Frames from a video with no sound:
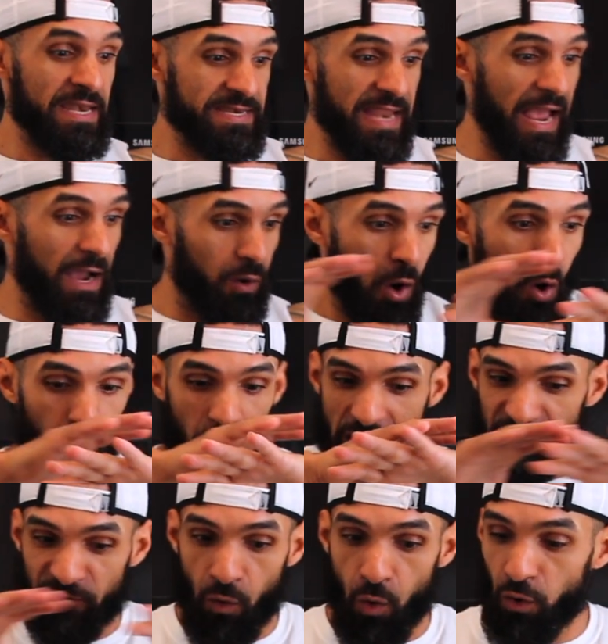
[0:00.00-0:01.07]
Now, we
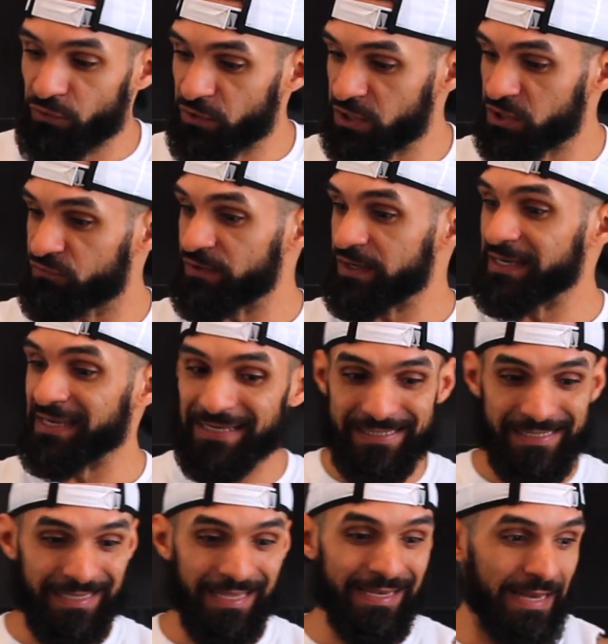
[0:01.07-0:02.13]
have all the
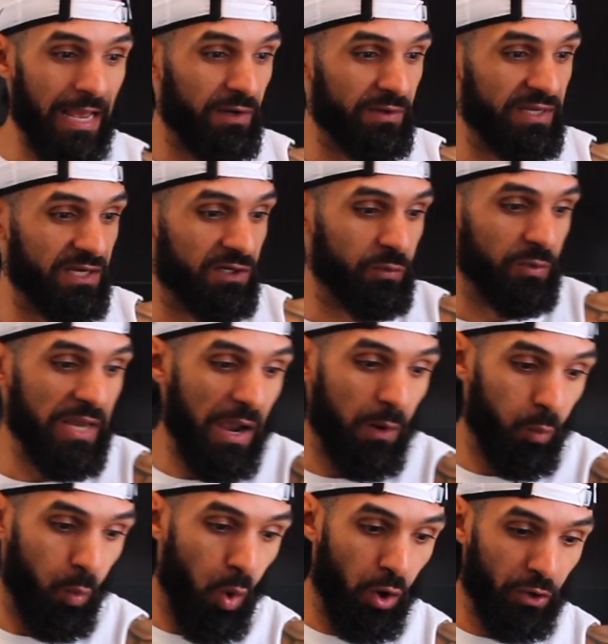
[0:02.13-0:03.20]
ingredients laid out here. We
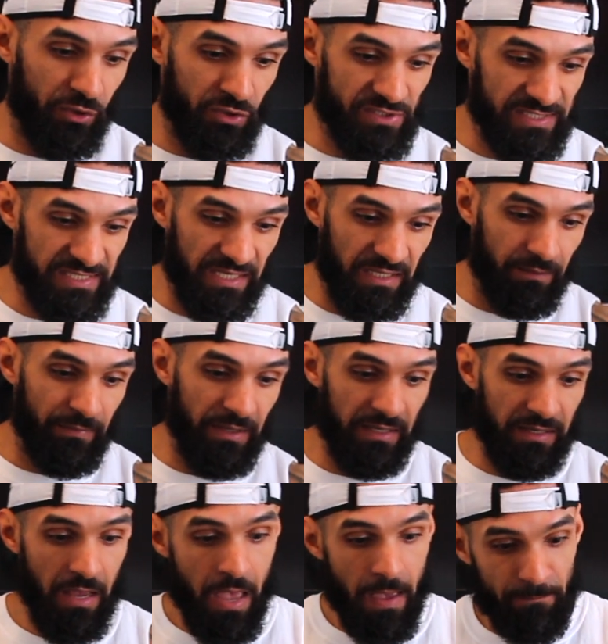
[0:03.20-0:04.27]
got water,
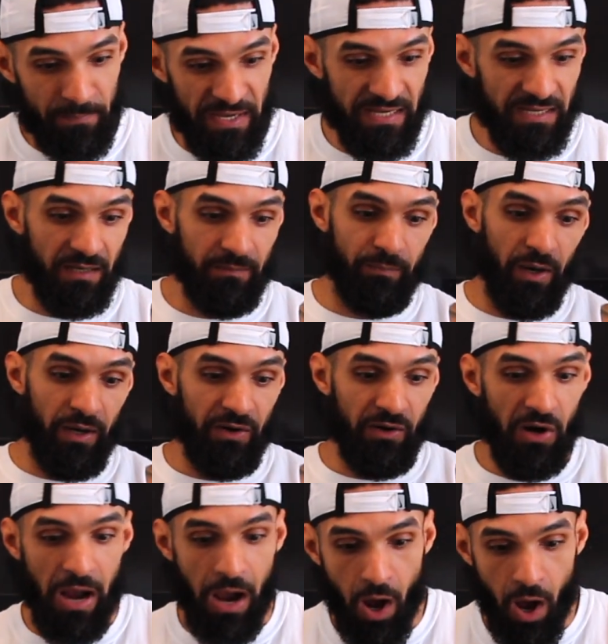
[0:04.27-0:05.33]
cinnamon, peanut
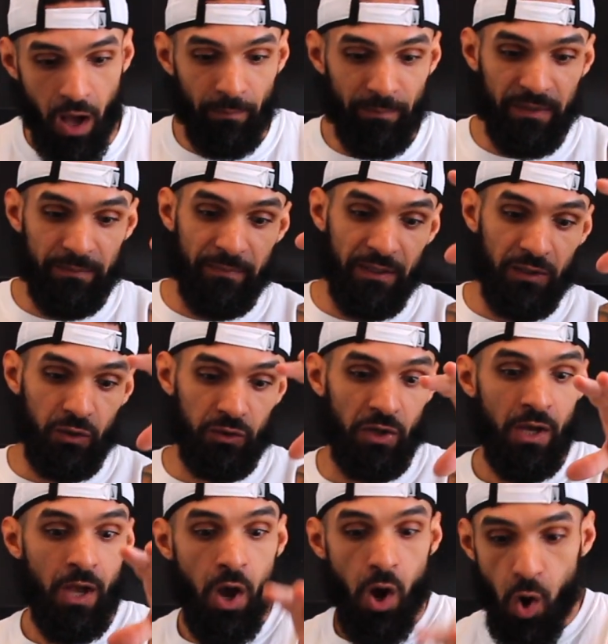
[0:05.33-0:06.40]
butter, almond
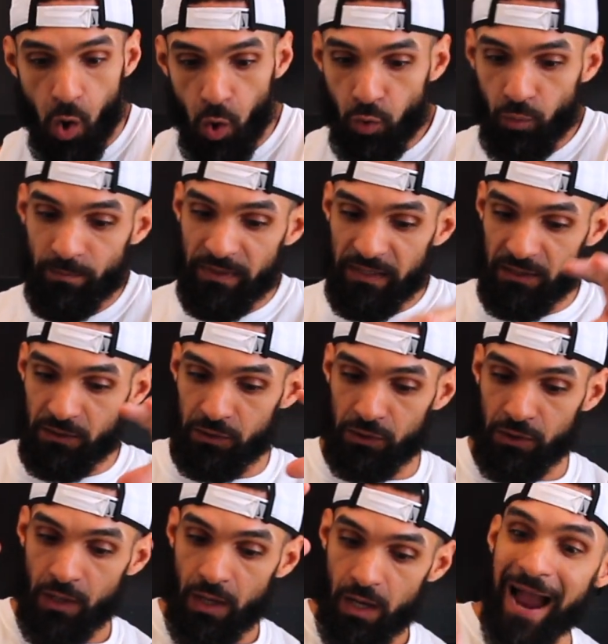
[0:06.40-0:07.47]
milk,
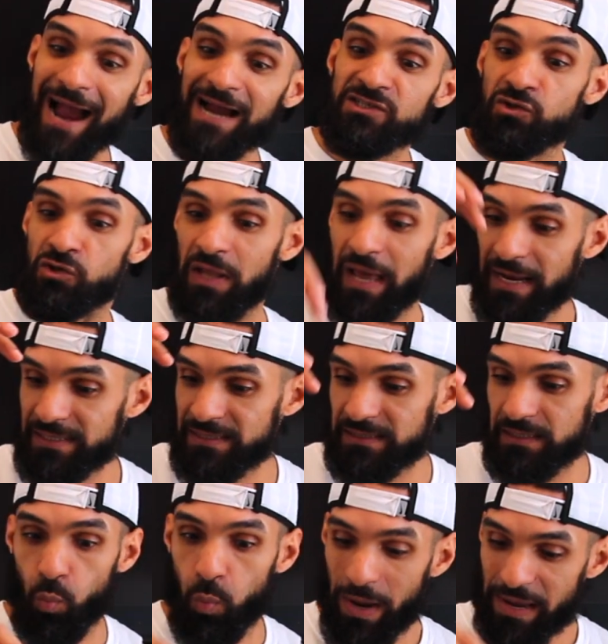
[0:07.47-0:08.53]
oatmeal,
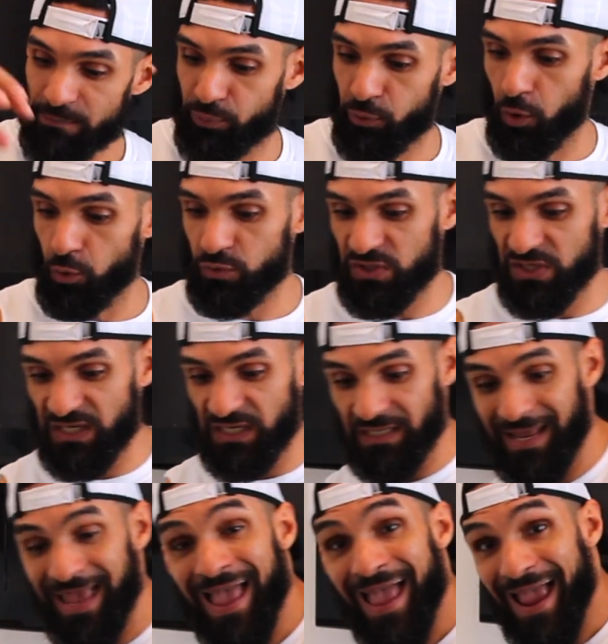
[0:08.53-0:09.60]
hydrolized whey
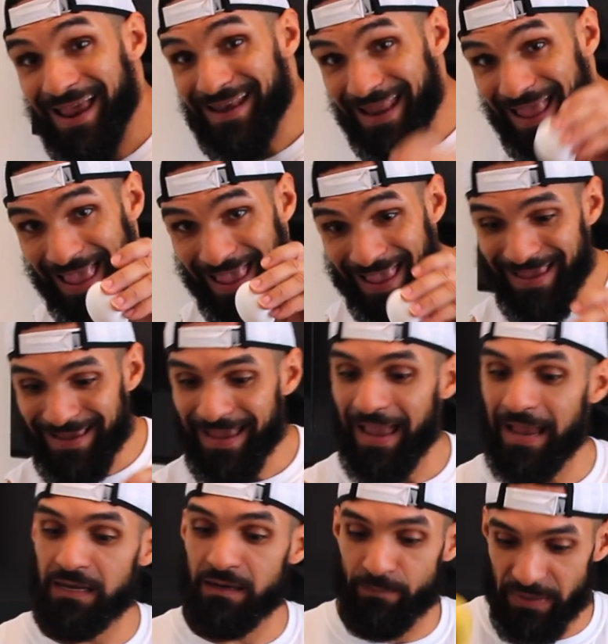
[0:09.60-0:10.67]
protein, an
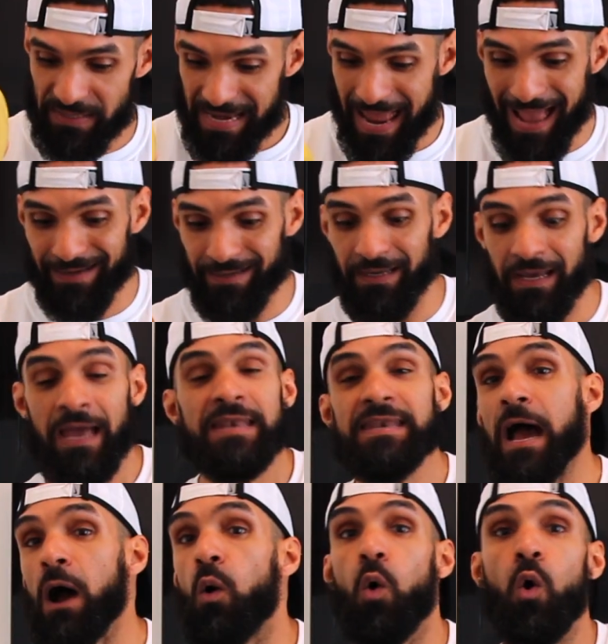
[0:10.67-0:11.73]
egg, and a banana.
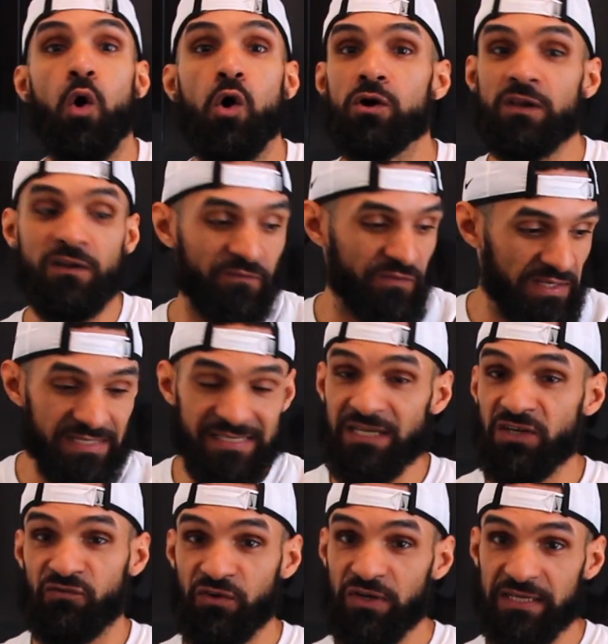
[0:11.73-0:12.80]
Now, all of these
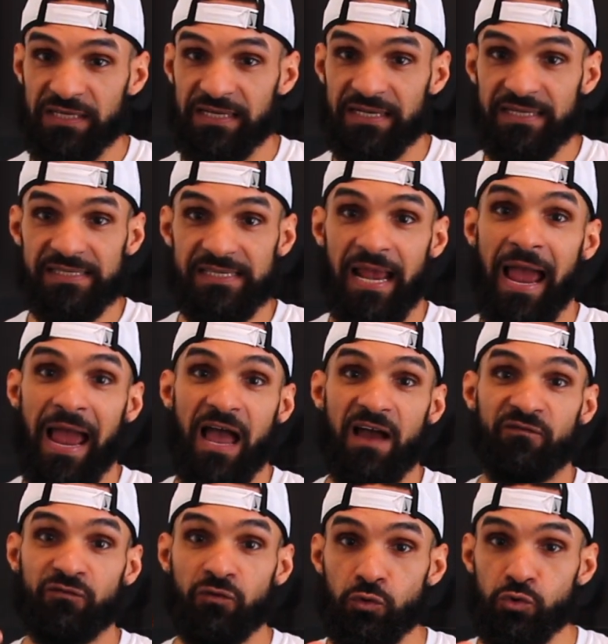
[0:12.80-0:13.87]
ingredients
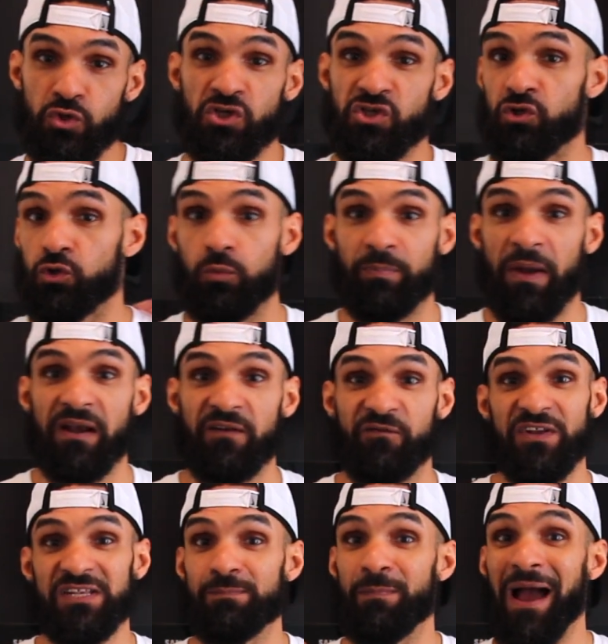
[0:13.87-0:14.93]
have nutritional
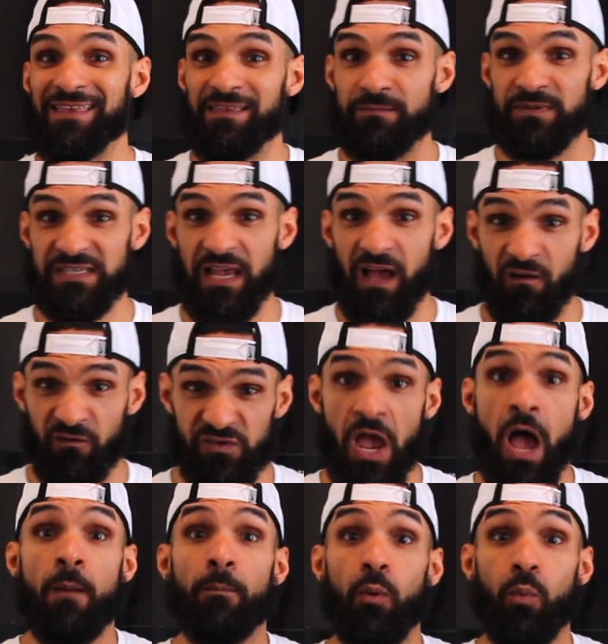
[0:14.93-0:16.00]
benefits by themselves,
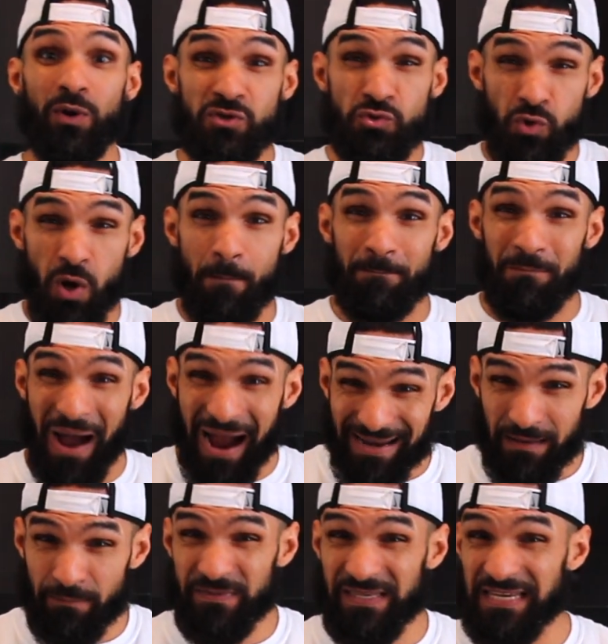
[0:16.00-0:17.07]
but when you
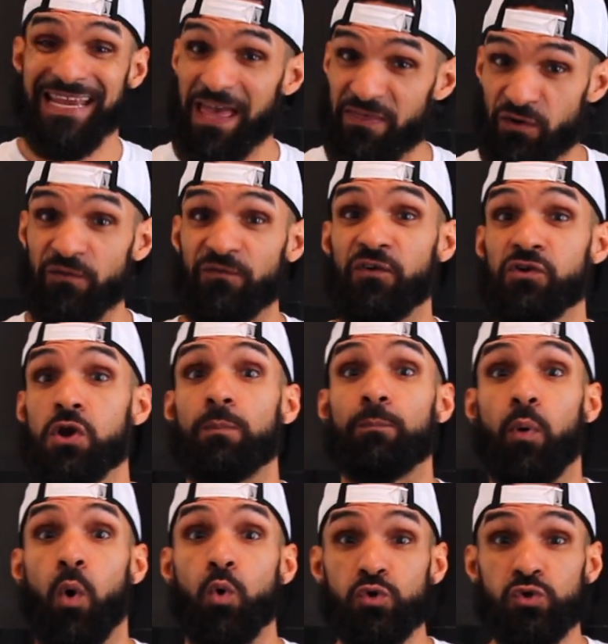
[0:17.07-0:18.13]
combine them together for your
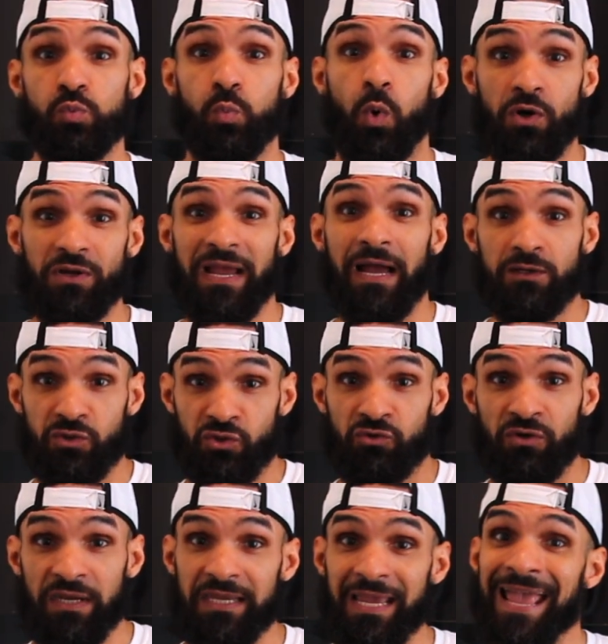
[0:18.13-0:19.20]
post-workout
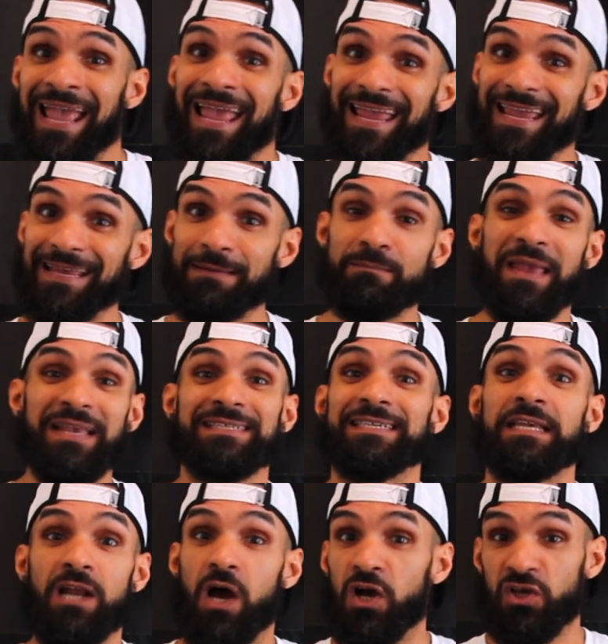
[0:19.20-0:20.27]
drink, it makes
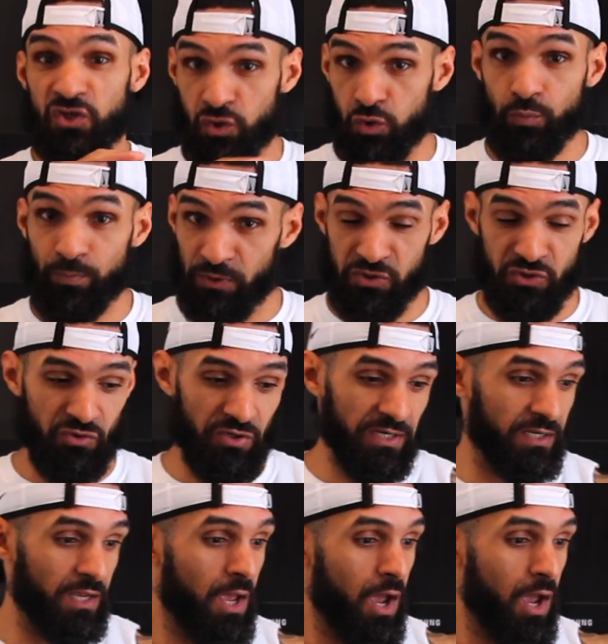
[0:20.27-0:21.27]
it a super drink.